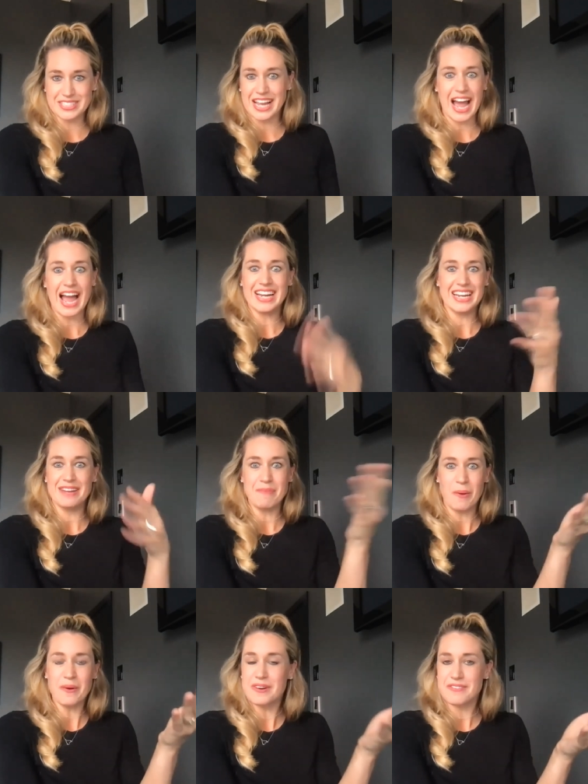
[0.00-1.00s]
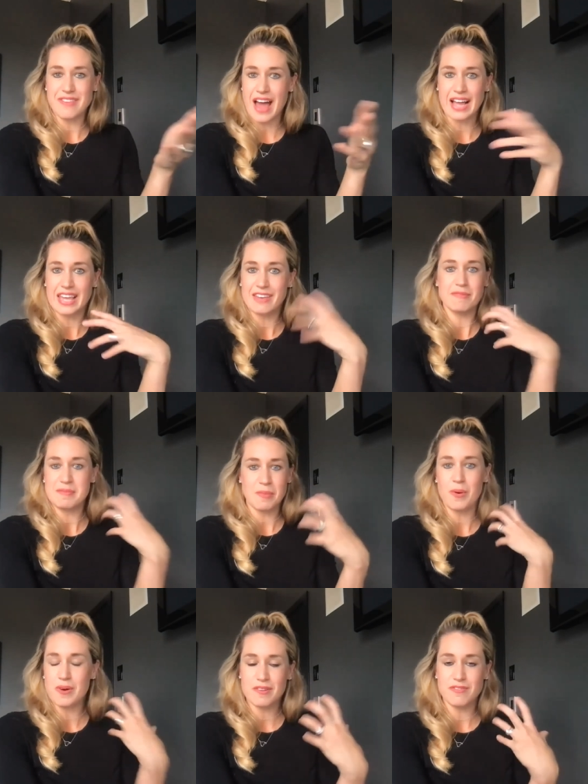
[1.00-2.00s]
Like I was like, I need yeah. more of that. Give me
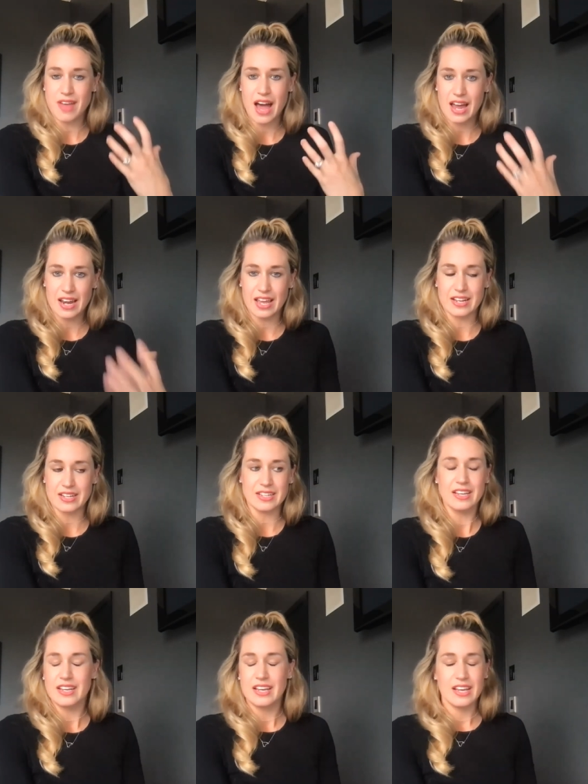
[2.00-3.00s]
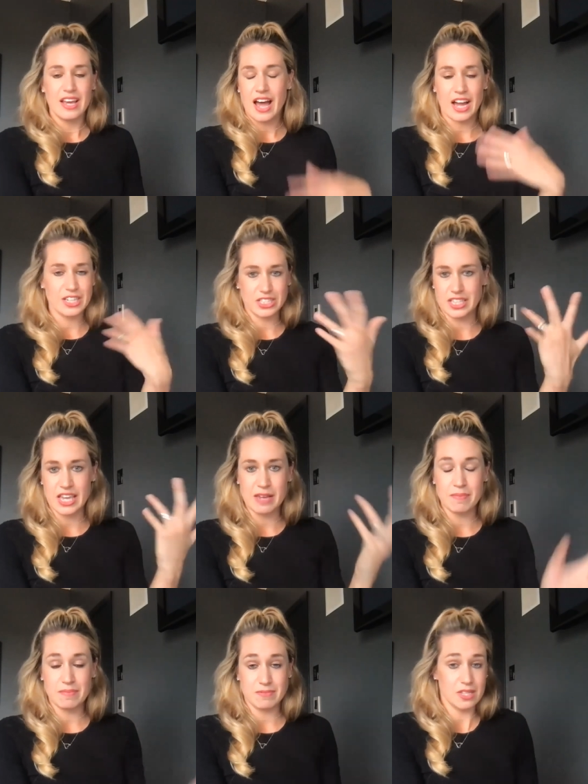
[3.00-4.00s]
more of that. And I just
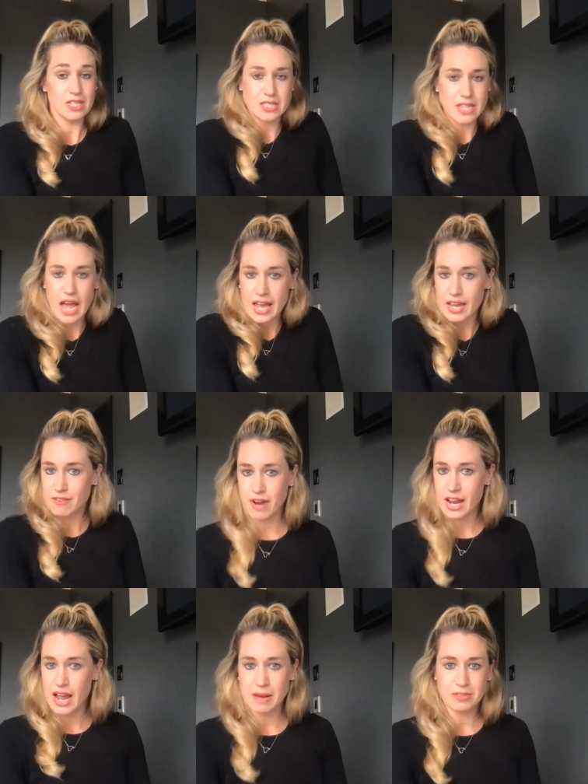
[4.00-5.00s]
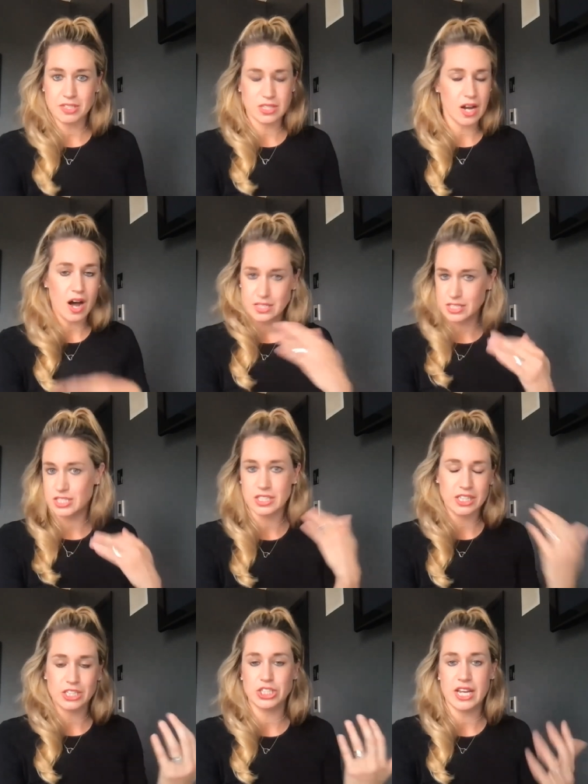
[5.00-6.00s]
keep to this day, right? I'm just
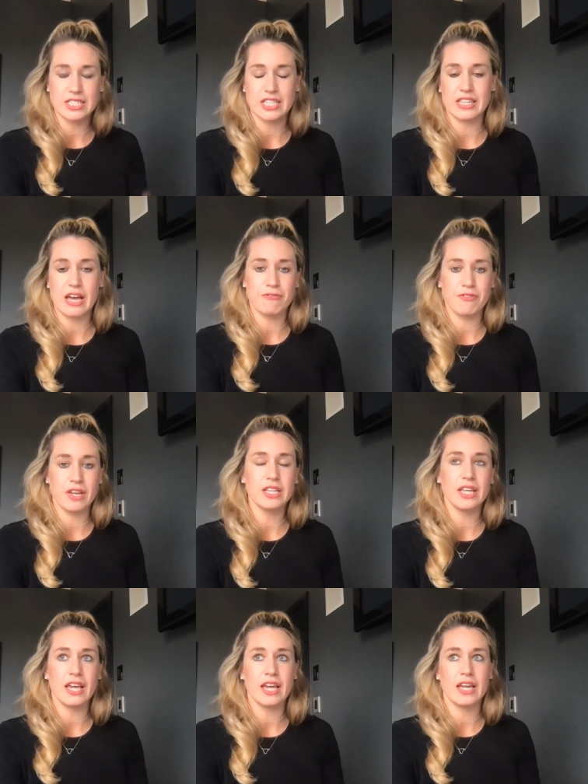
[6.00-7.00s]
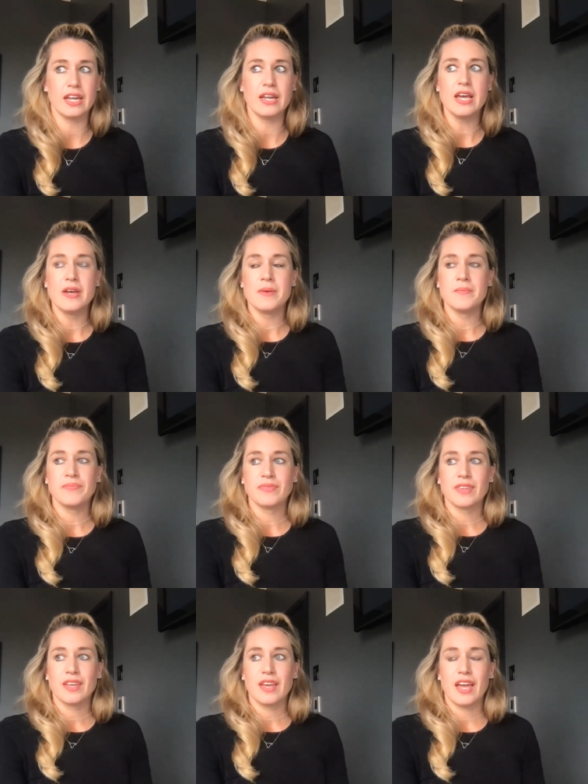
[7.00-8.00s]
constantly chasing that feeling. And
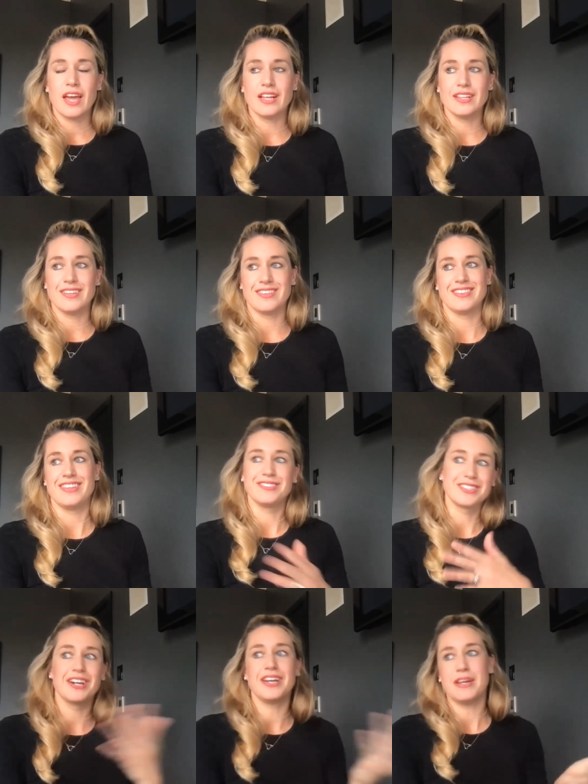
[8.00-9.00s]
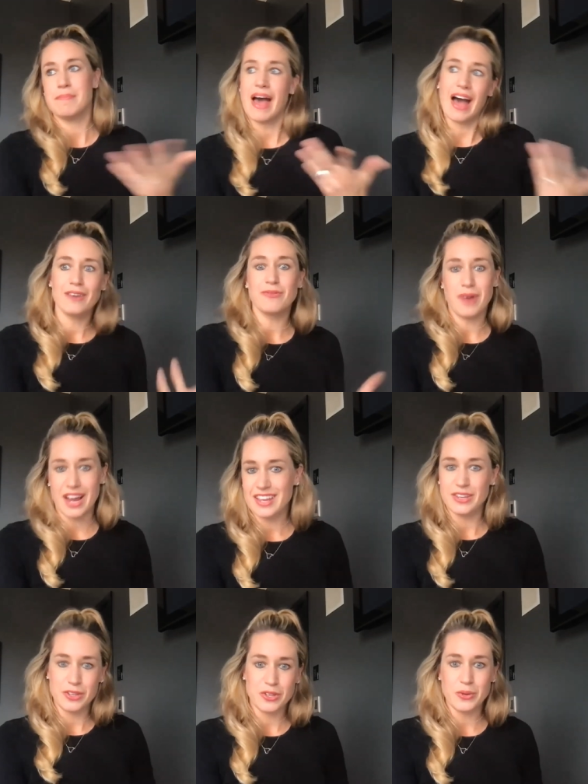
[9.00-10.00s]
it there's good and bad,
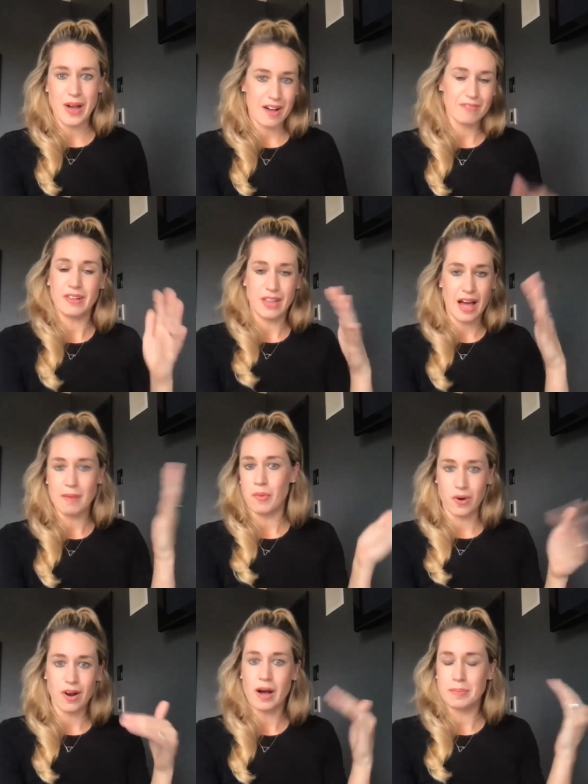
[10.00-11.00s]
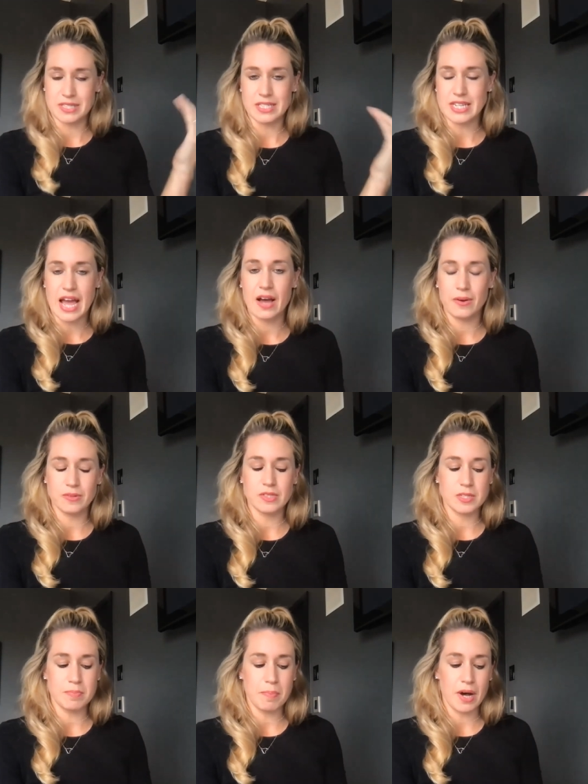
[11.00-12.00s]
right? You, have a lot more ups and
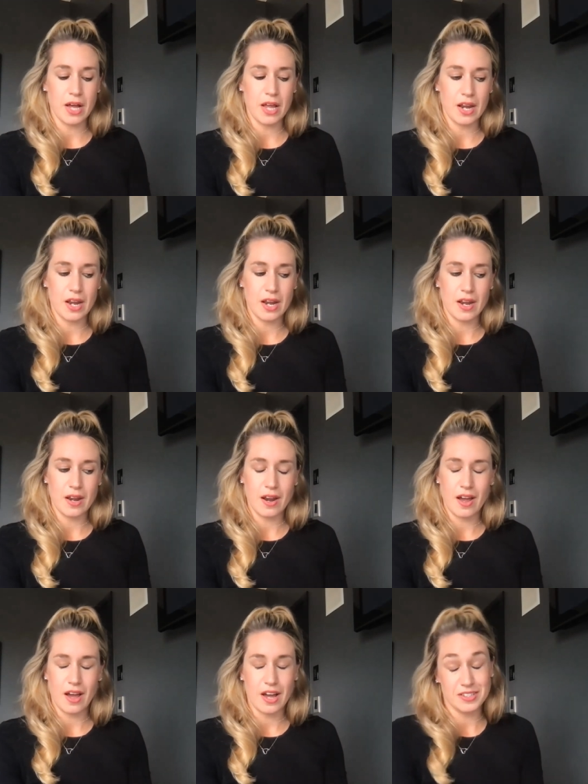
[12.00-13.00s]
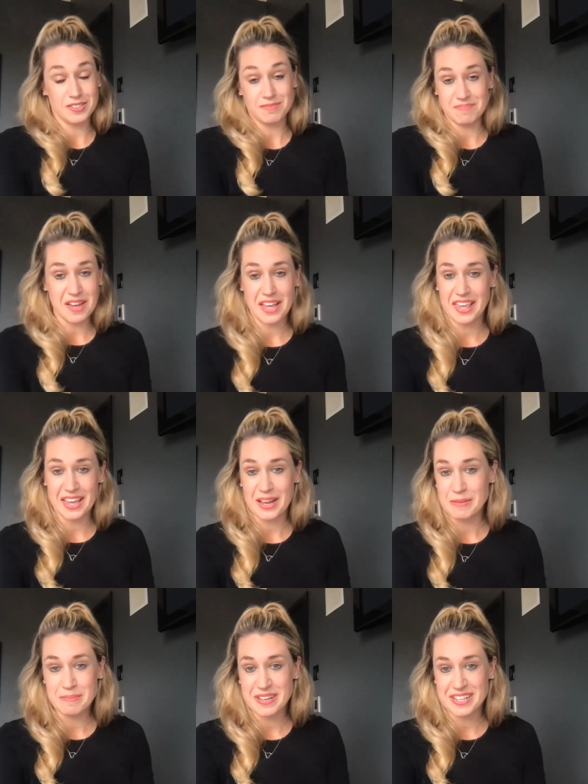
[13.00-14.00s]
downs, but I I can't
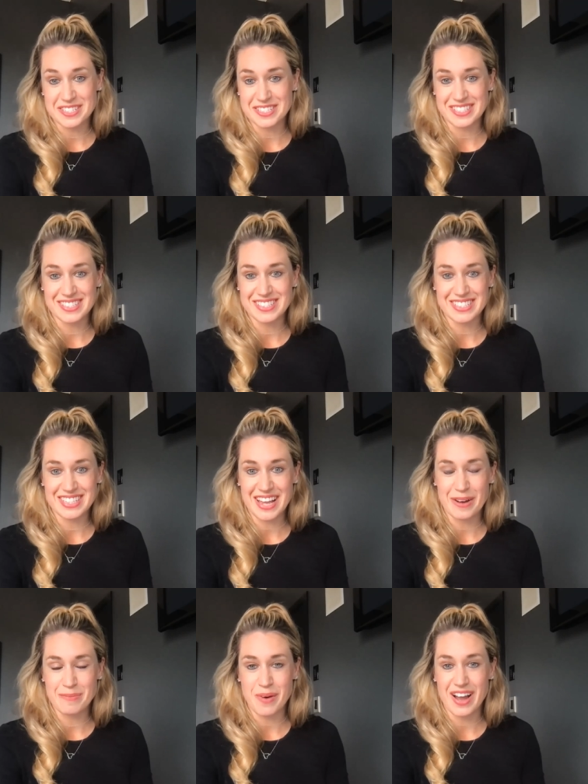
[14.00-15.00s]
help it. It's just do you